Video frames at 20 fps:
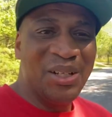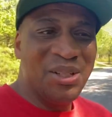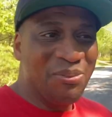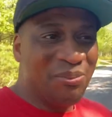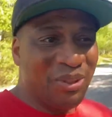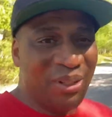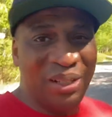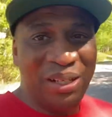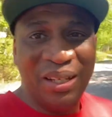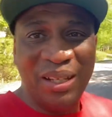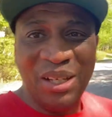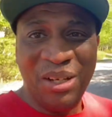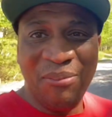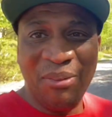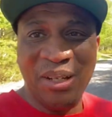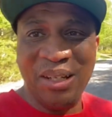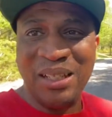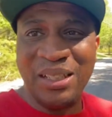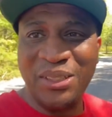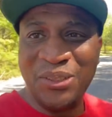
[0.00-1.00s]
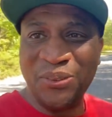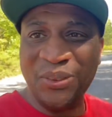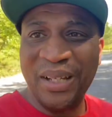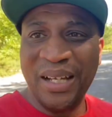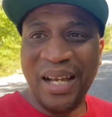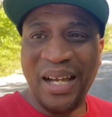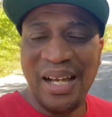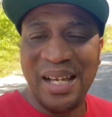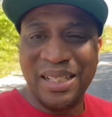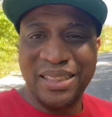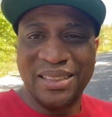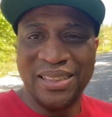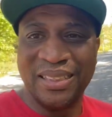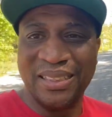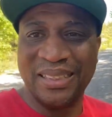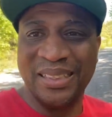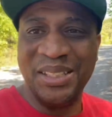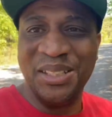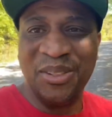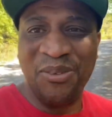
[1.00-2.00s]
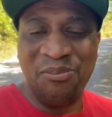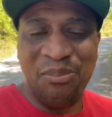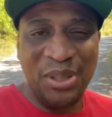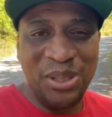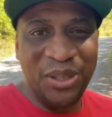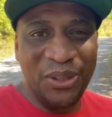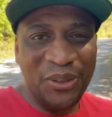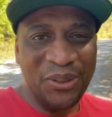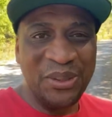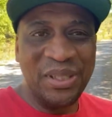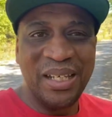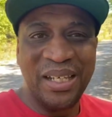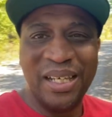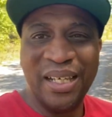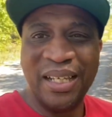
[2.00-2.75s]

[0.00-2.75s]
But I'm gonna let you guys see the build.